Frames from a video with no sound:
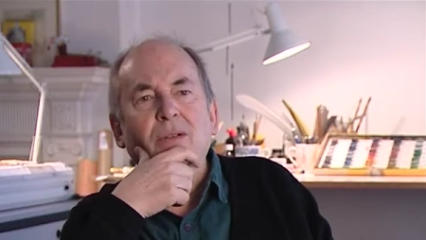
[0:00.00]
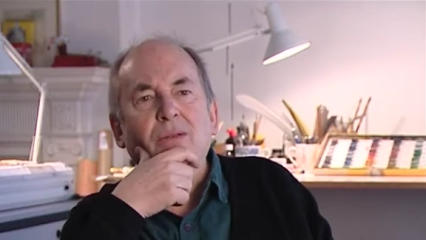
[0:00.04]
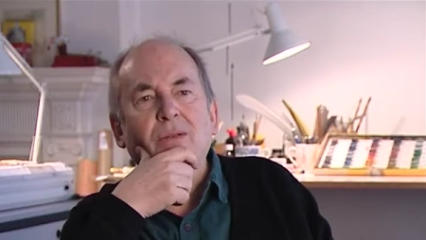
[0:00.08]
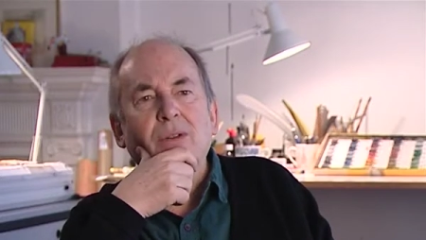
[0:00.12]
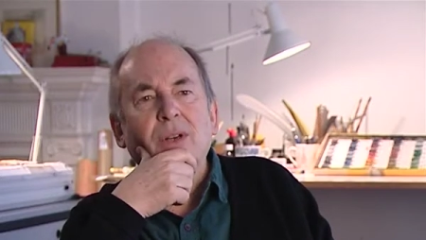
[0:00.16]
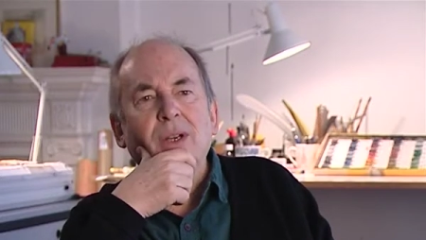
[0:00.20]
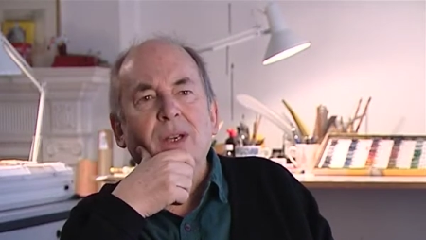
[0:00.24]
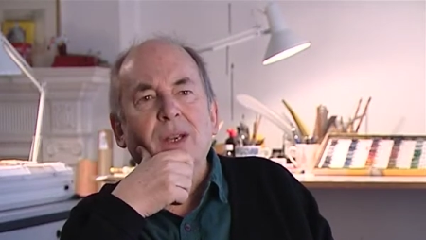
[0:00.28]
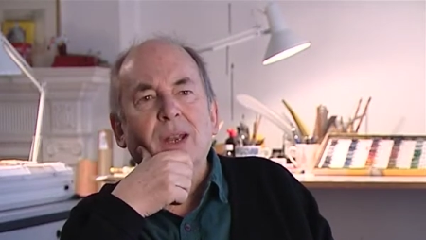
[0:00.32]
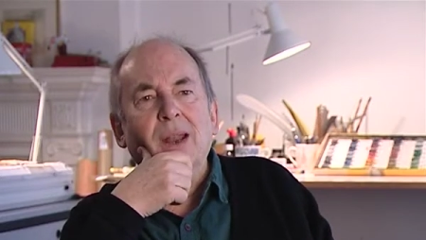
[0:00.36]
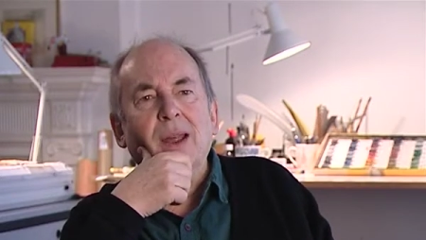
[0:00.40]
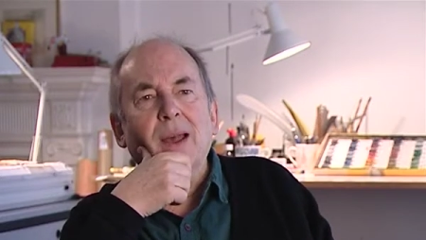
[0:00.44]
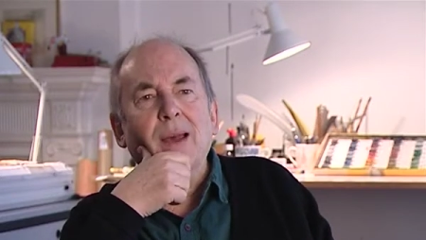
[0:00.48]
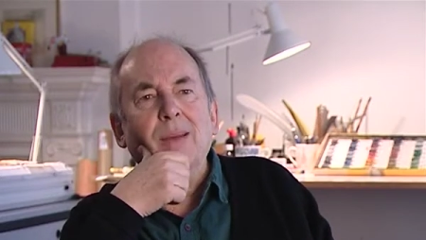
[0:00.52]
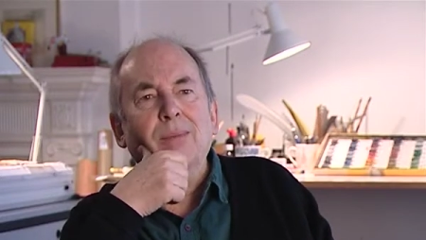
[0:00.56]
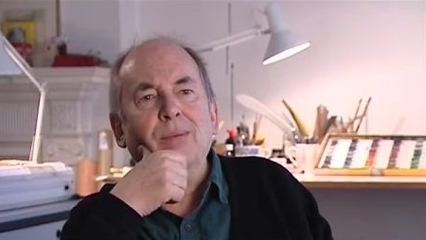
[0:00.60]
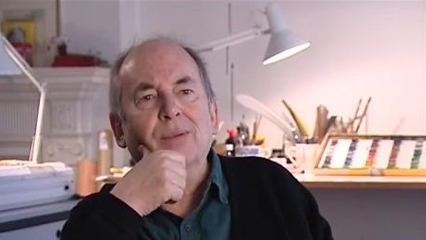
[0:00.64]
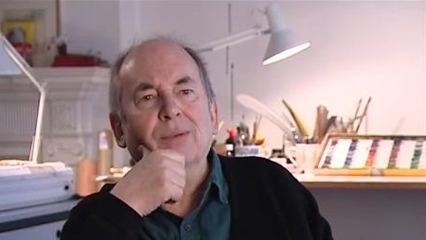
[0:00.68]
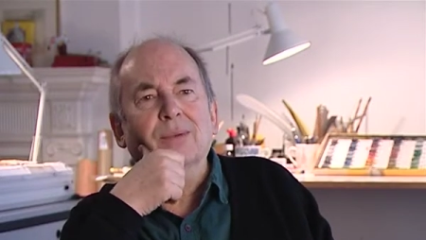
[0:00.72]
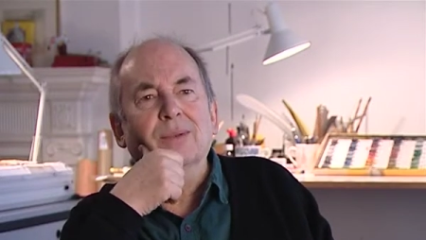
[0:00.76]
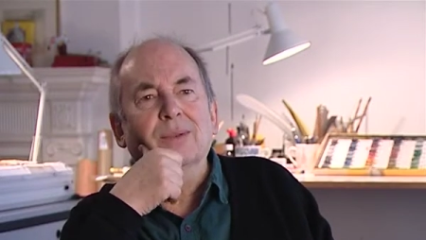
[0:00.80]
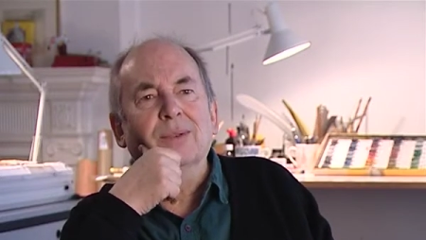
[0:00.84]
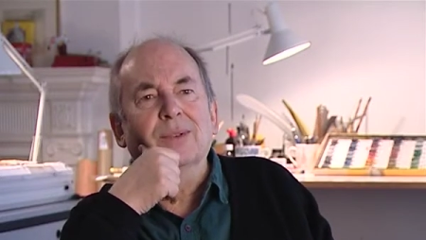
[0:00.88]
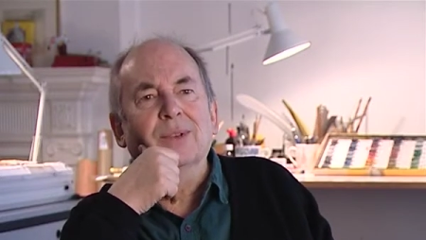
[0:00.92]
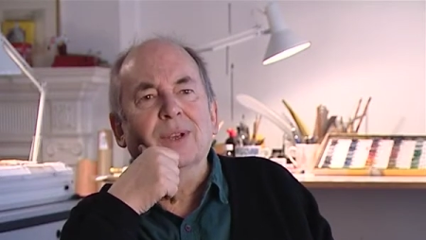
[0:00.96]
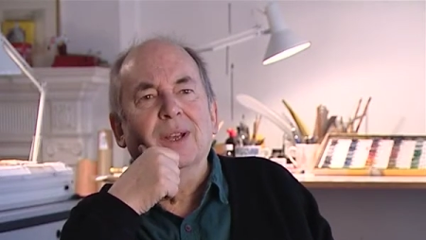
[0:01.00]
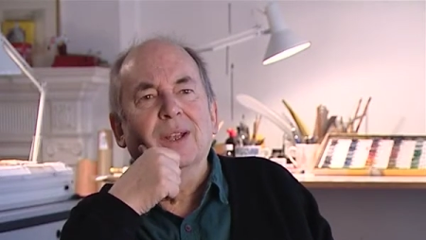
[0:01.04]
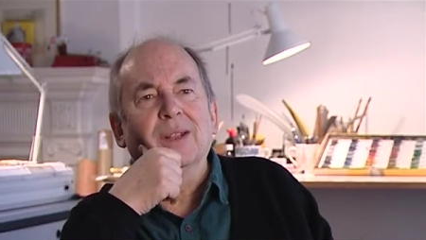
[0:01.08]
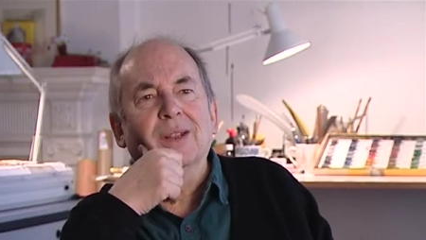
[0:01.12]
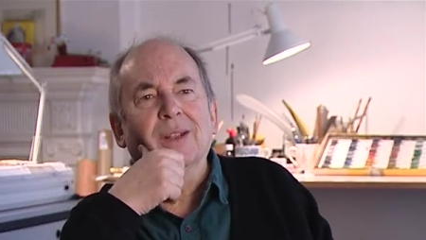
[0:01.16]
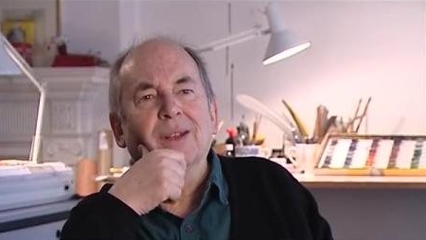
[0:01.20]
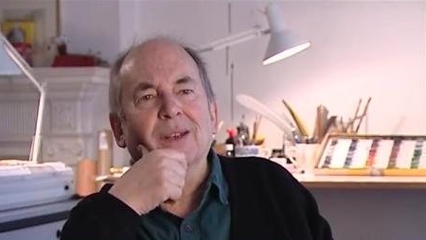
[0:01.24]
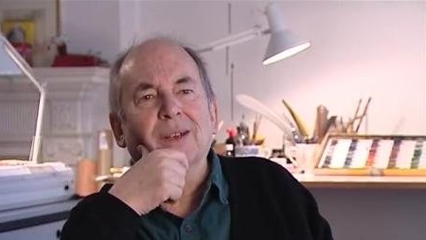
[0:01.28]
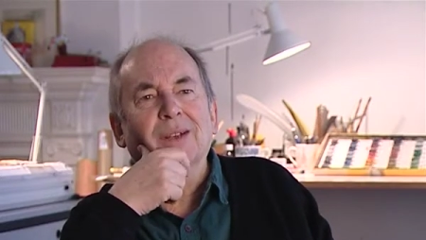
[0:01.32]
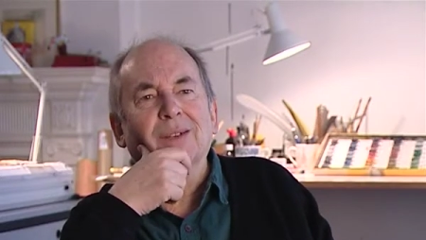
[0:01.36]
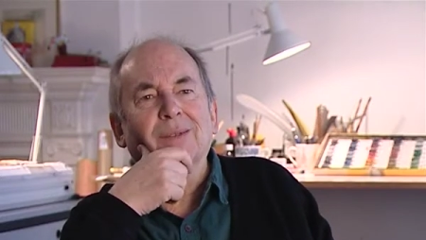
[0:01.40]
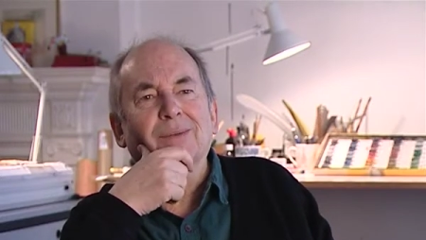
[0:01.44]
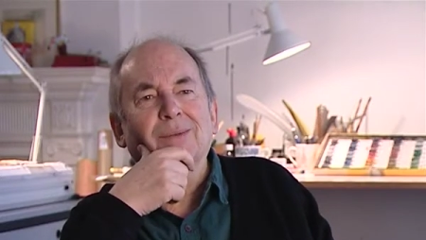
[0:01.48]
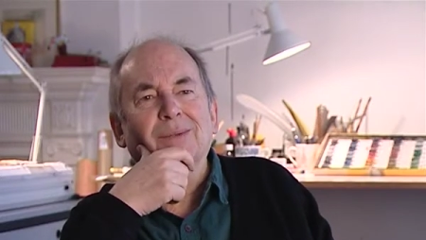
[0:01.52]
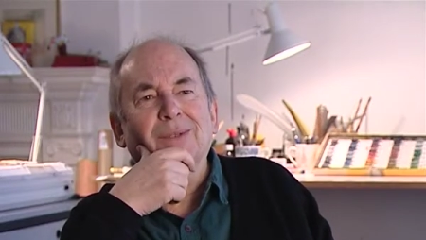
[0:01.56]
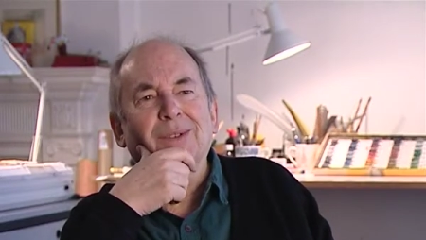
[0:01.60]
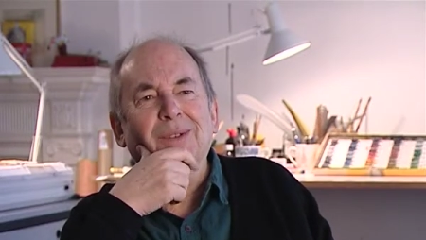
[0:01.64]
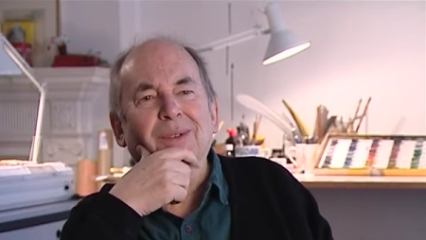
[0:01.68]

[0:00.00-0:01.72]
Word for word: green apples, I think.